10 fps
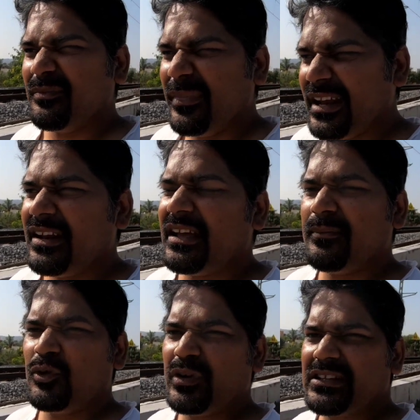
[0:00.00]
Mainly
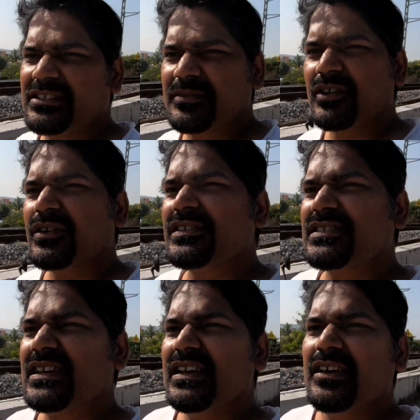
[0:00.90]
I'm doing this
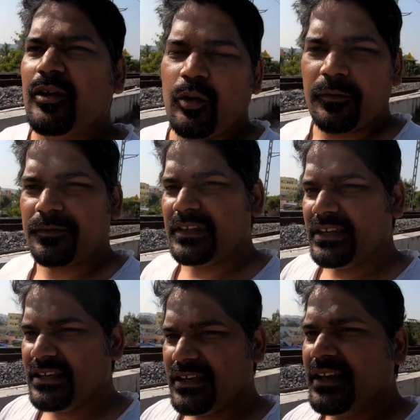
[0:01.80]
because of
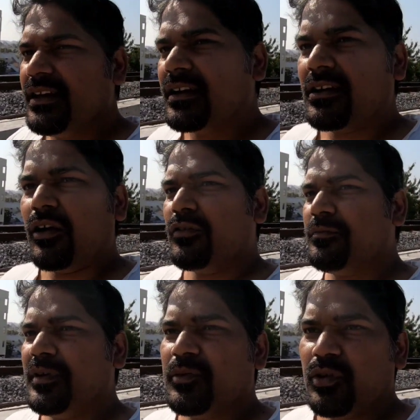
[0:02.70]
the crowd
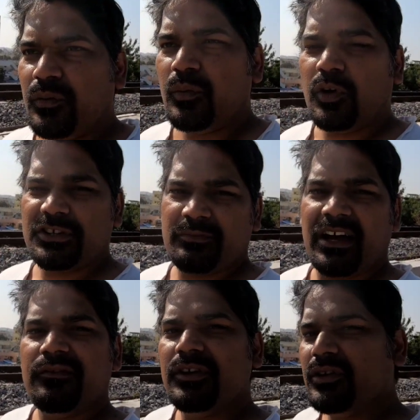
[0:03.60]
of people who are watching
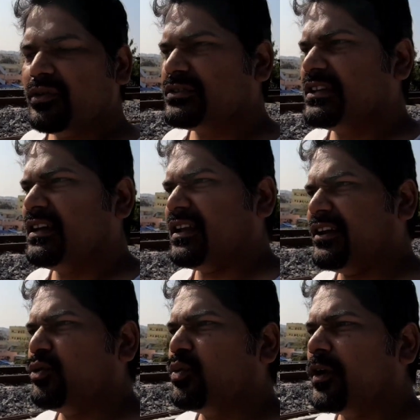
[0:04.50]
my videos, and
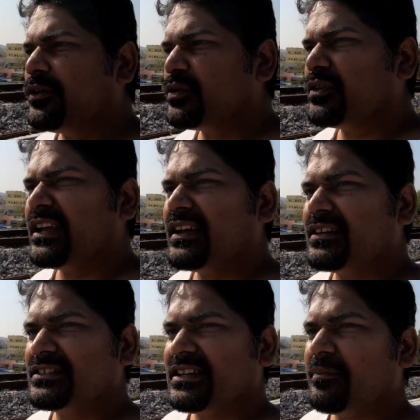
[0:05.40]
I don't want you to take
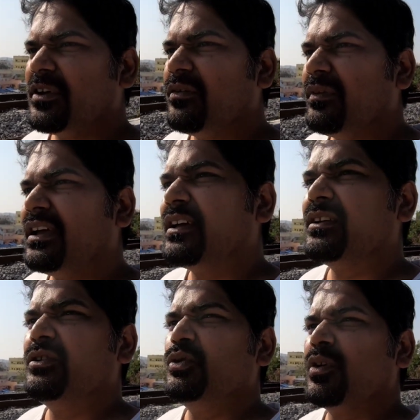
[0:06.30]
a step
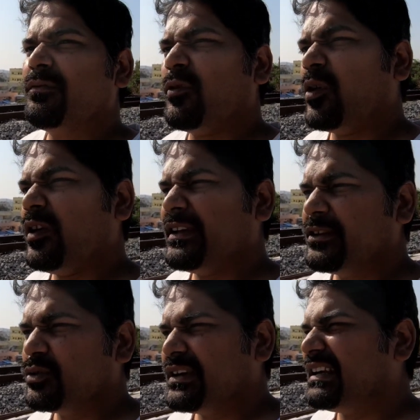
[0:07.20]
where you are falling
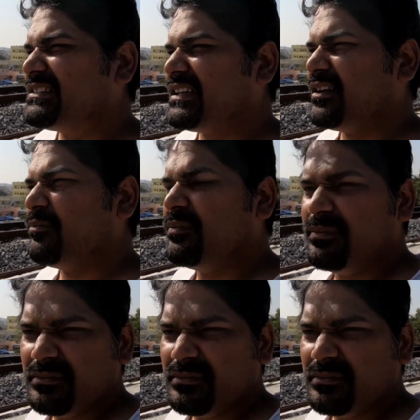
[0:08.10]
into debts and